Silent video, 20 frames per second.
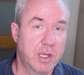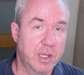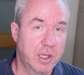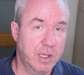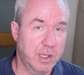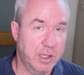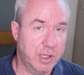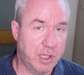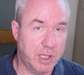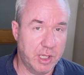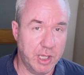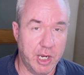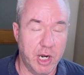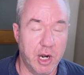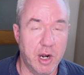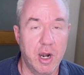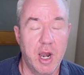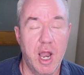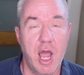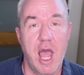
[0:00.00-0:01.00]

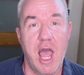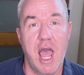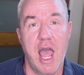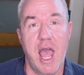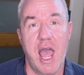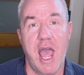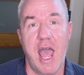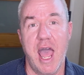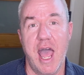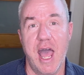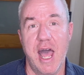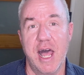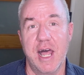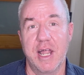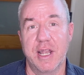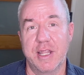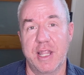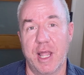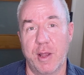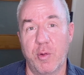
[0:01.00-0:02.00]
clear, and
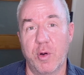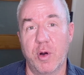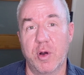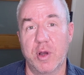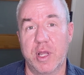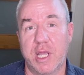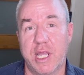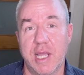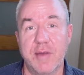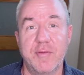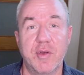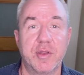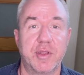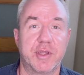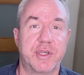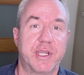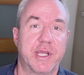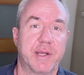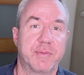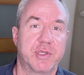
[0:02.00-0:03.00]
they will give you the
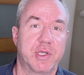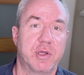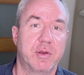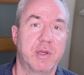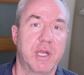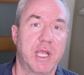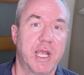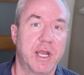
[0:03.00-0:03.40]
tips you need